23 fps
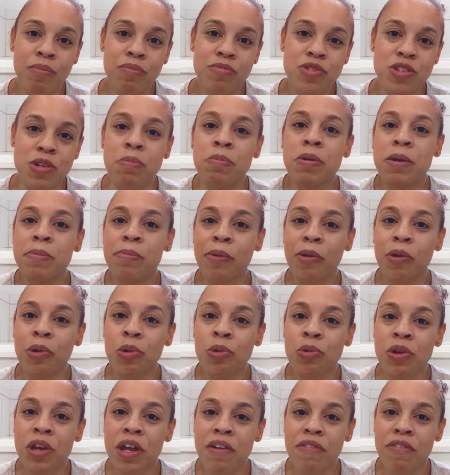to people
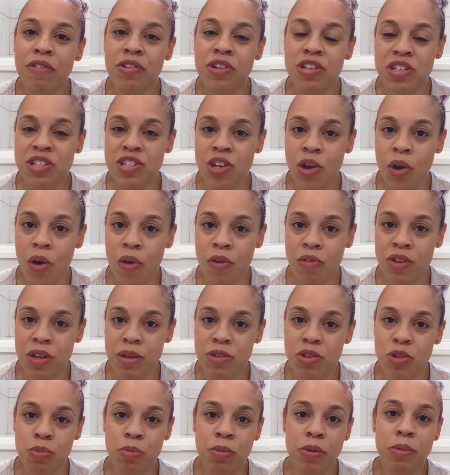who never deserved
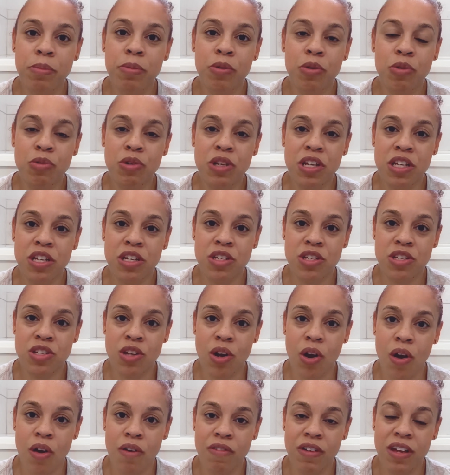it, to people who didn't
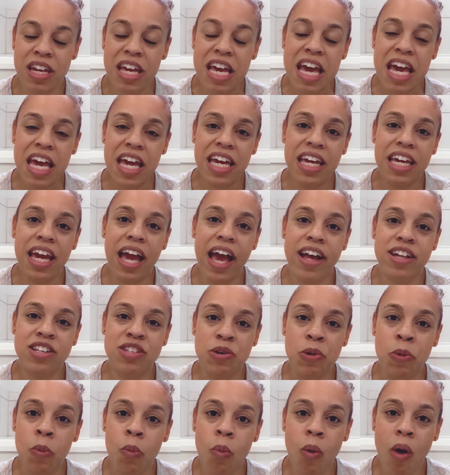deserve it. He had
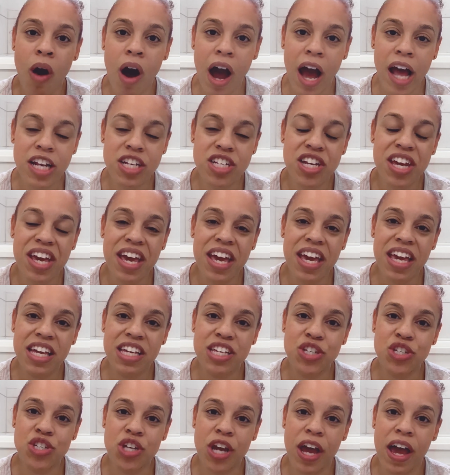to watch
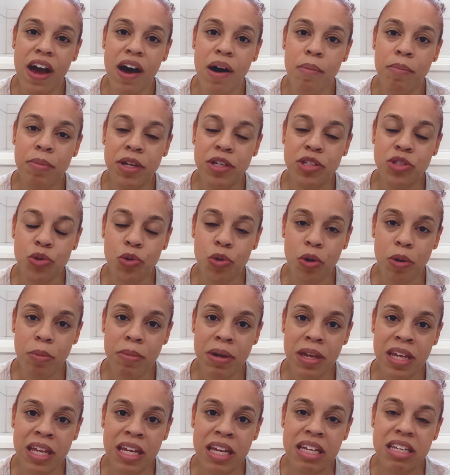His child be
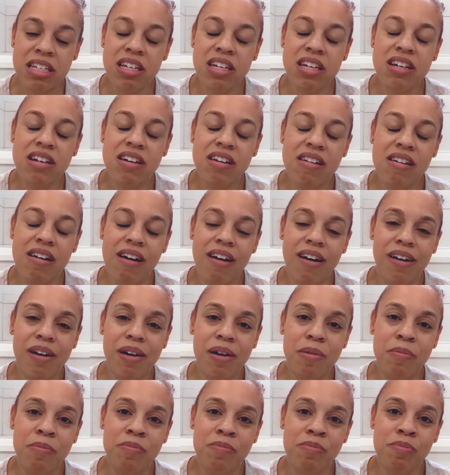tormented,
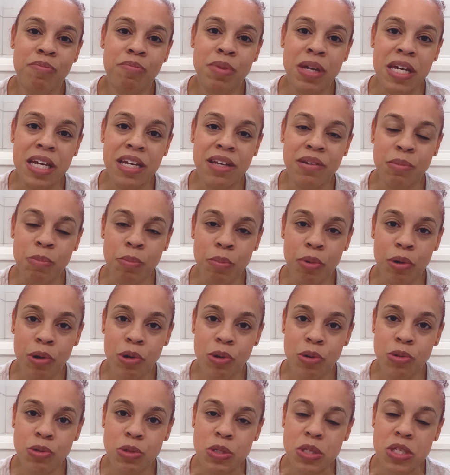beaten,
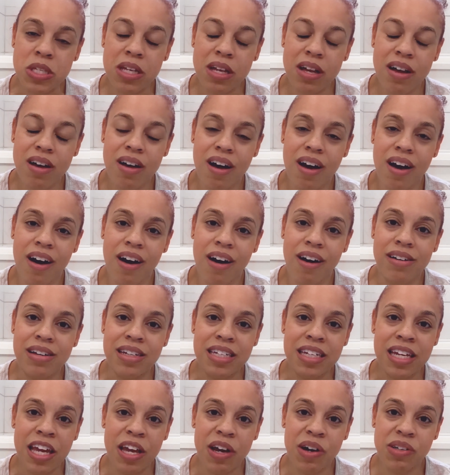bruised,
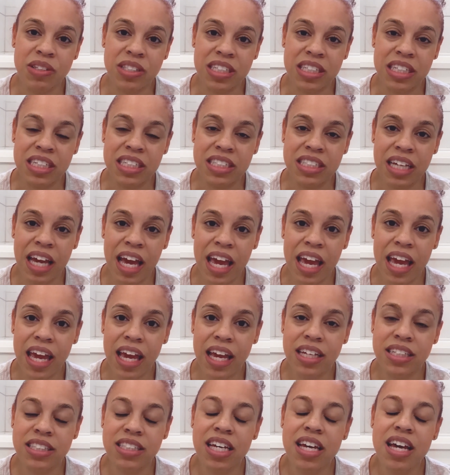nails in His
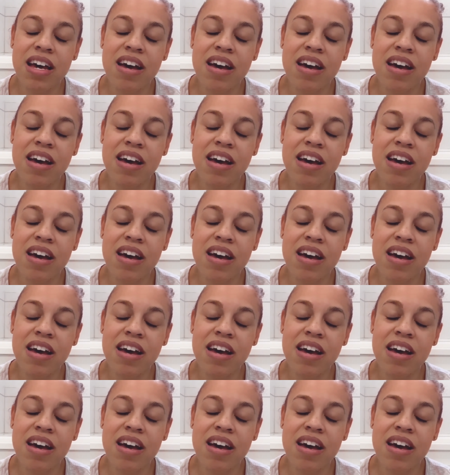hands,